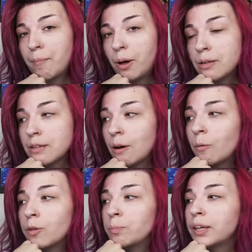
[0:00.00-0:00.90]
eyeballs out
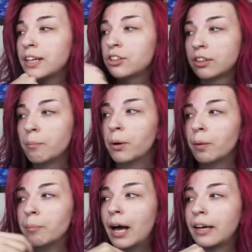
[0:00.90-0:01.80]
with bleach and then put
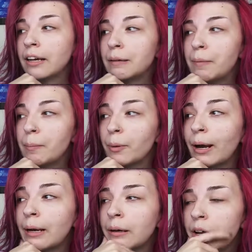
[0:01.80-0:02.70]
them back into my
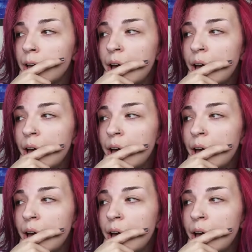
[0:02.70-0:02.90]
brain.